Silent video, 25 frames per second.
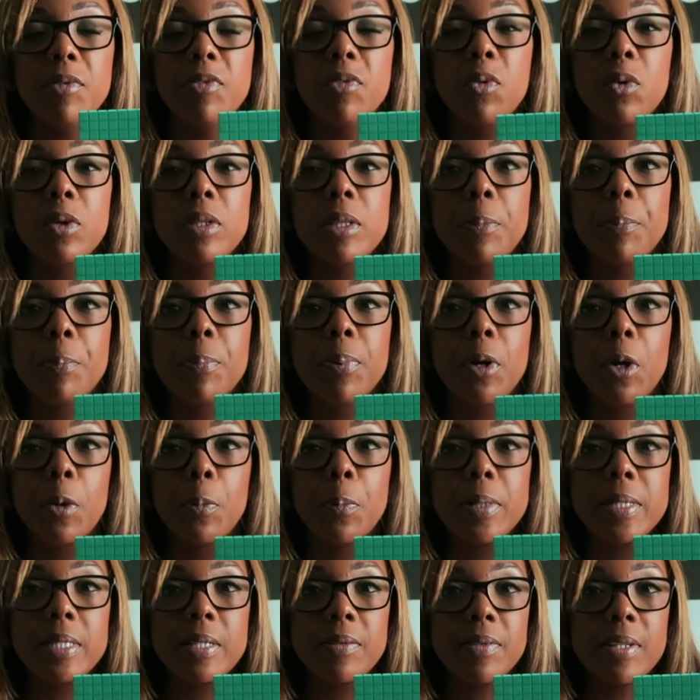For the
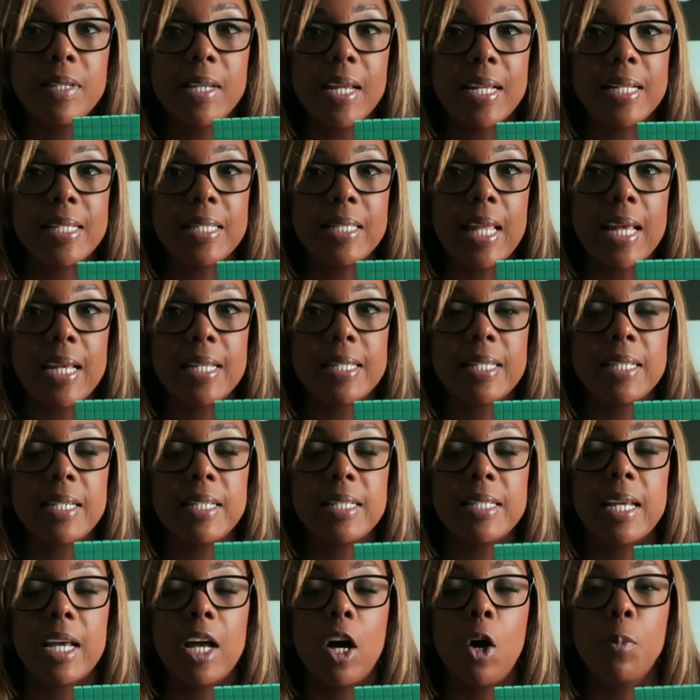purpose of today's lesson and
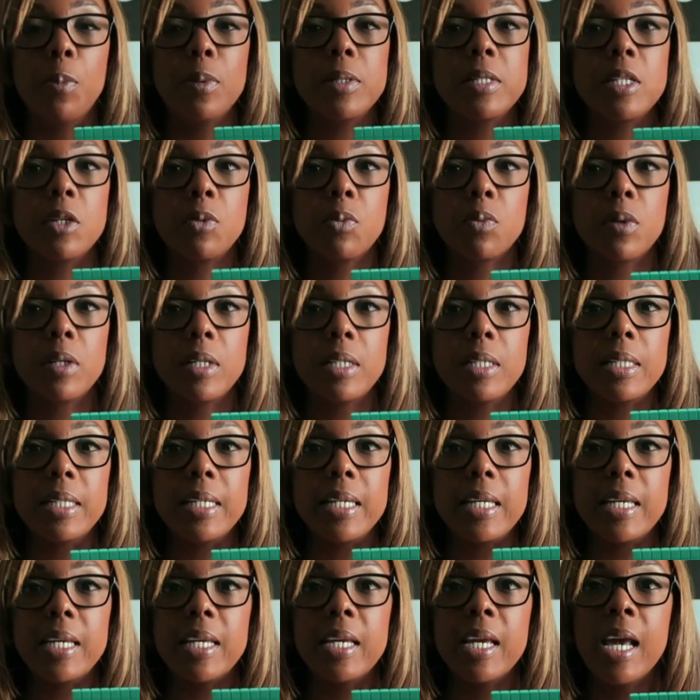to help us to
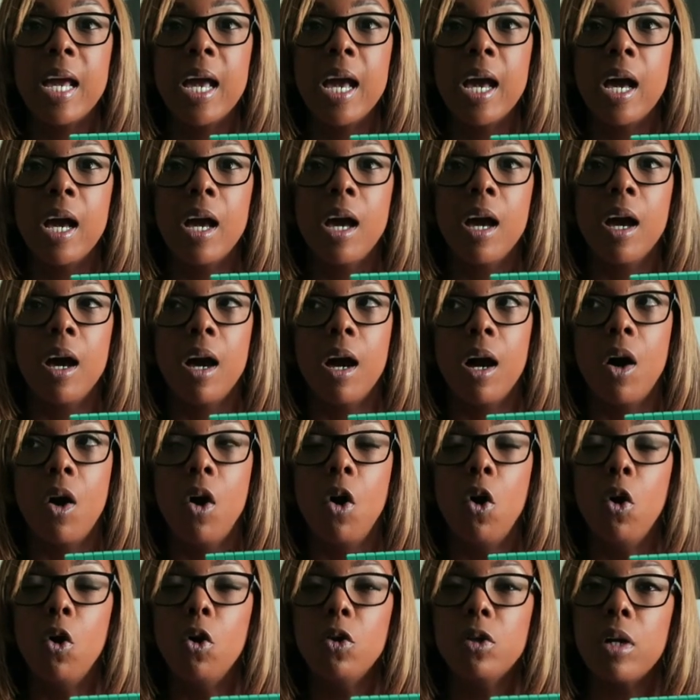really
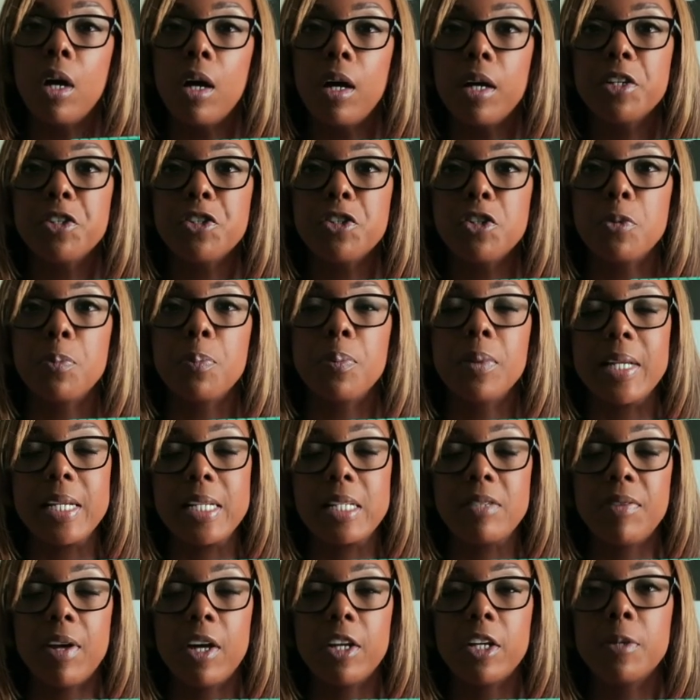hold on to
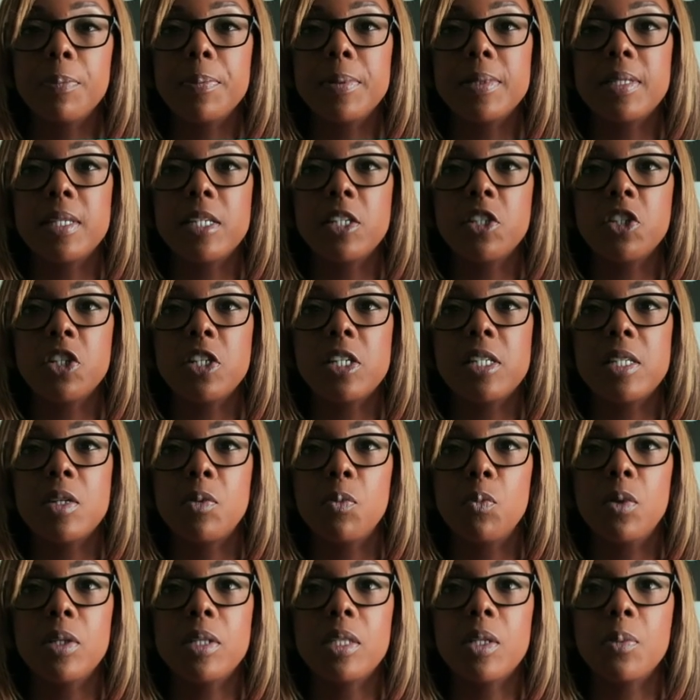place value positions
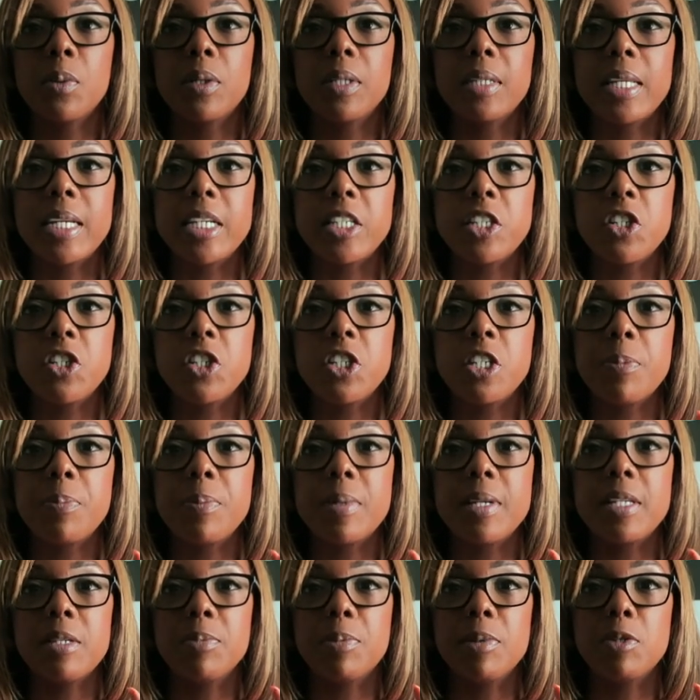and what the relationship
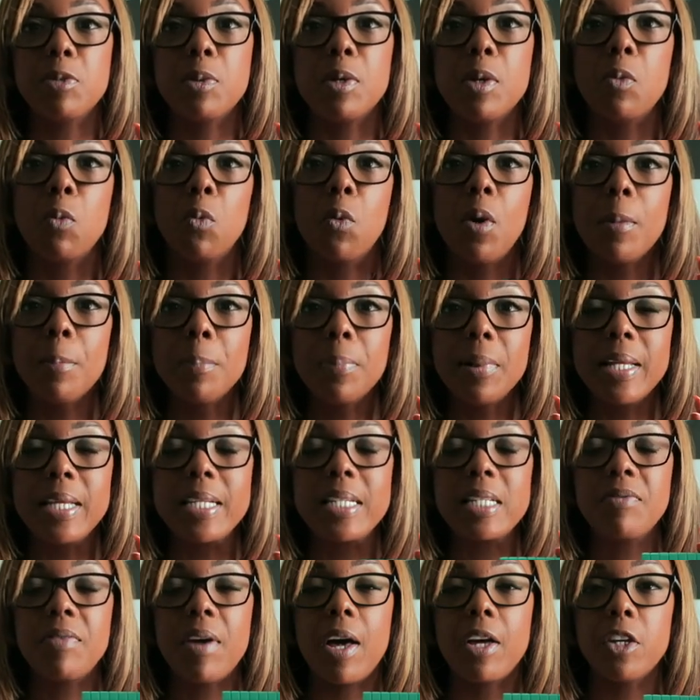is between one
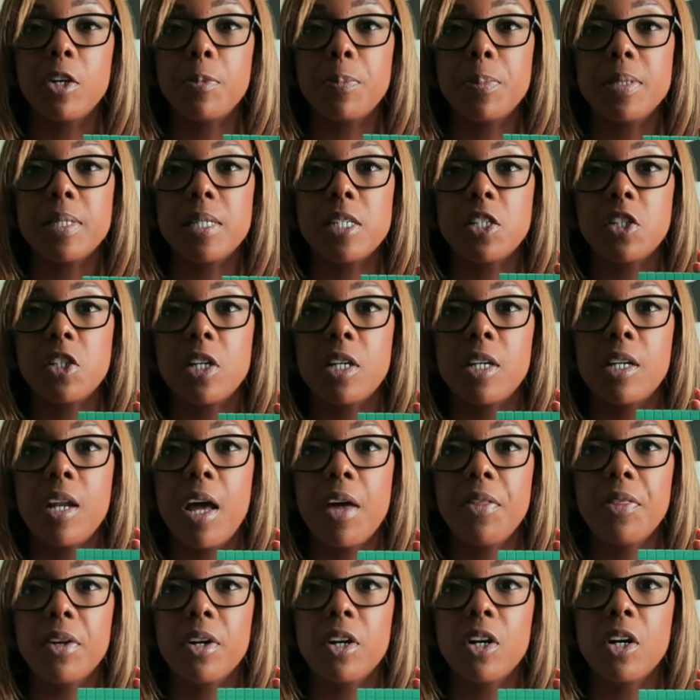place value position and
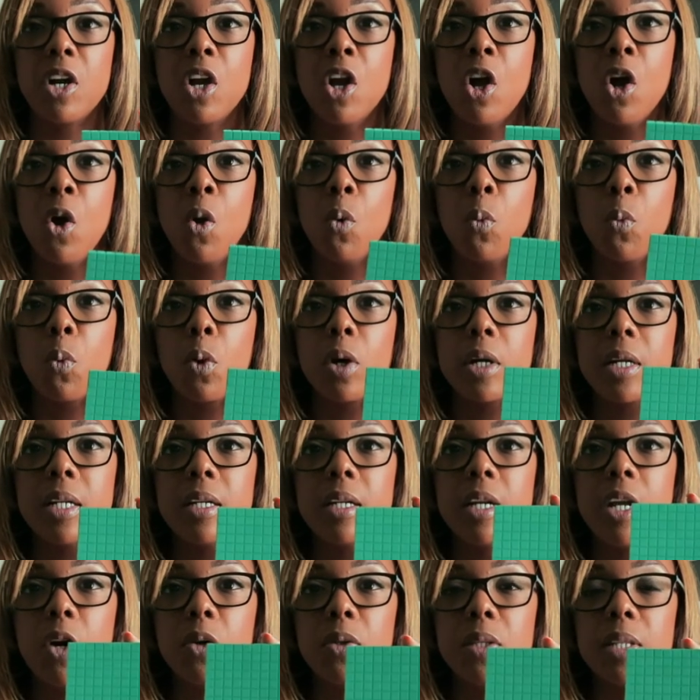another, we're going
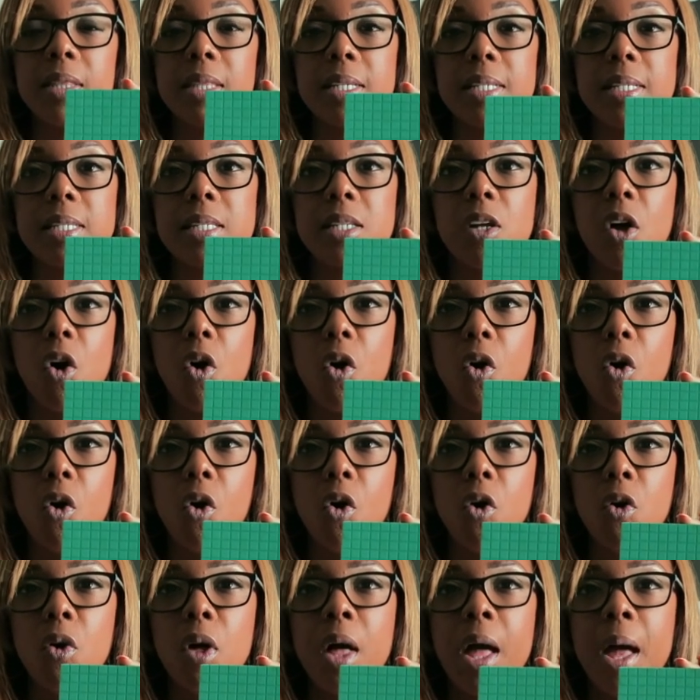to know that this is a
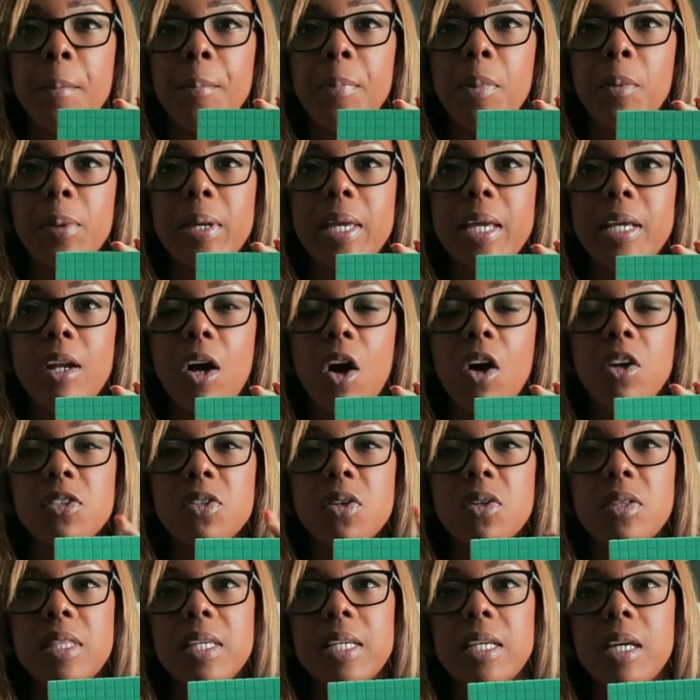whole, but we can
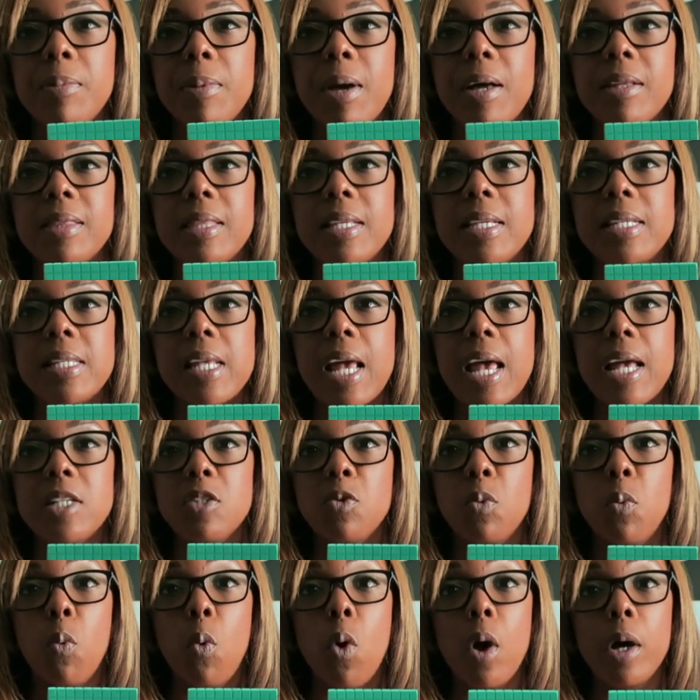also think about this as
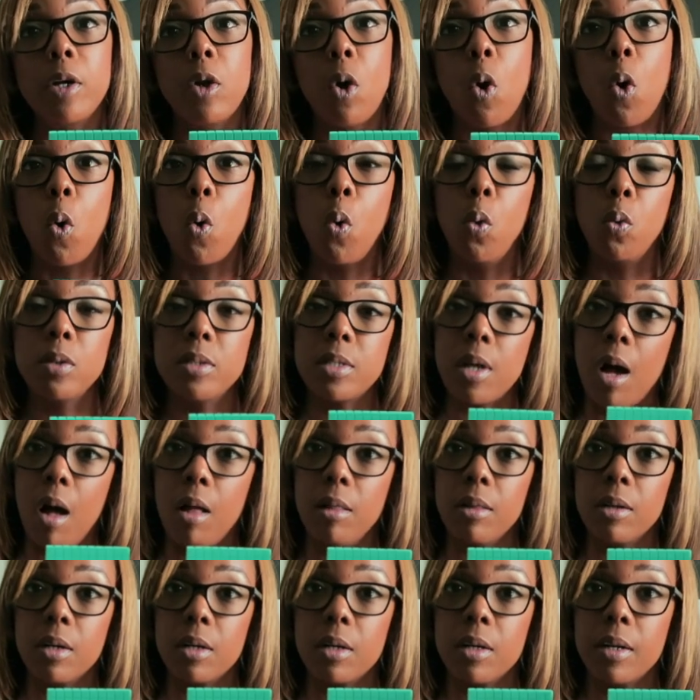one whole
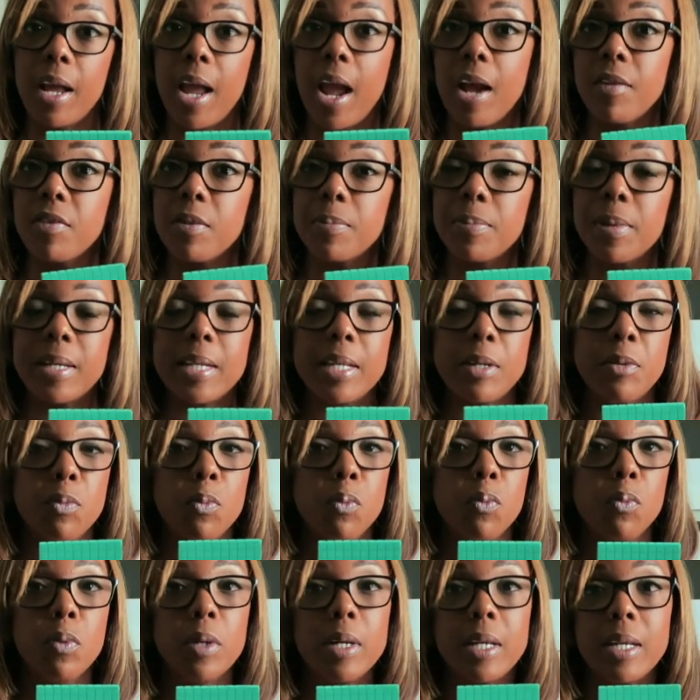dollar. Everybody
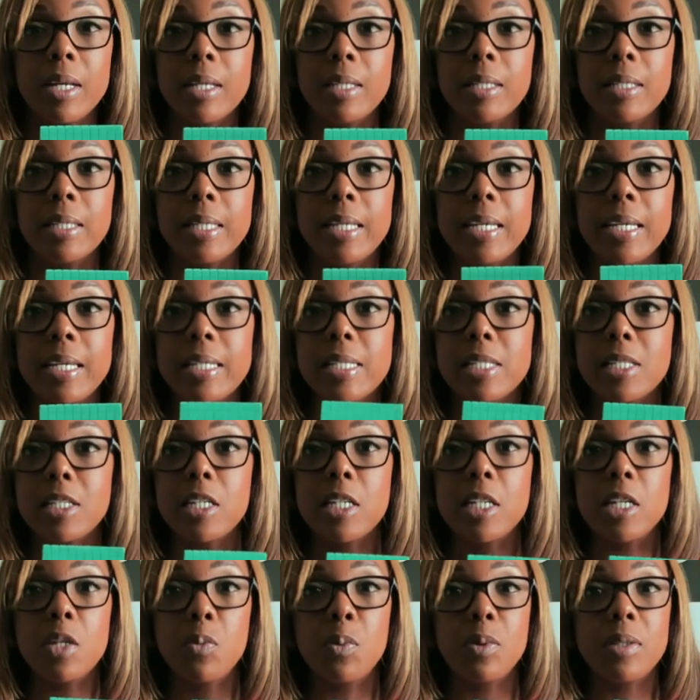really is
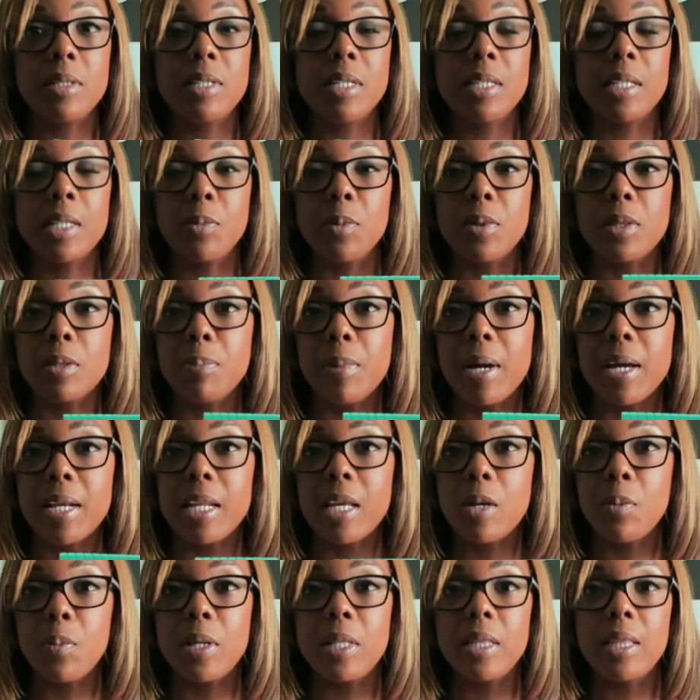good with dealing with
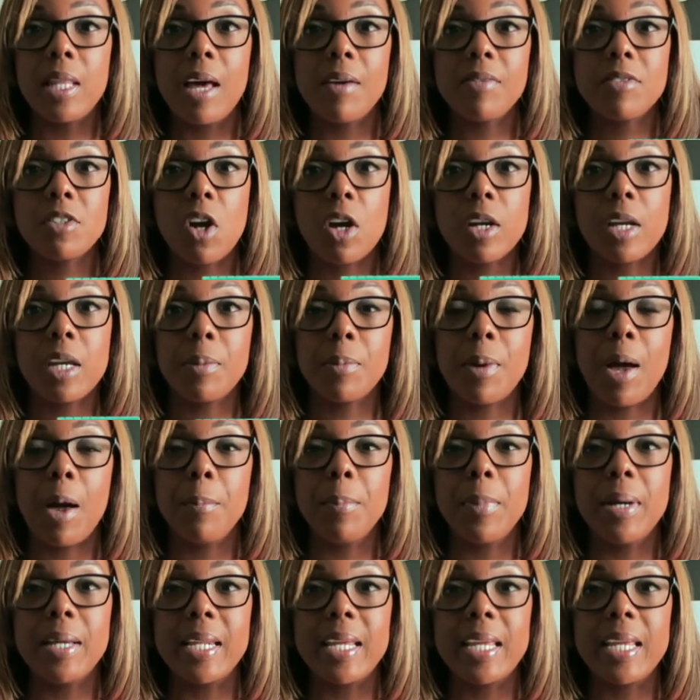money. We love talking about
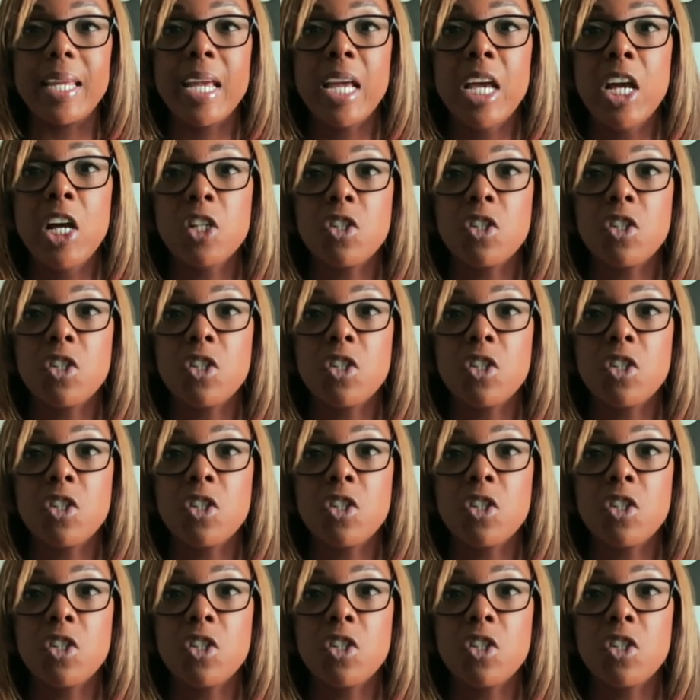money.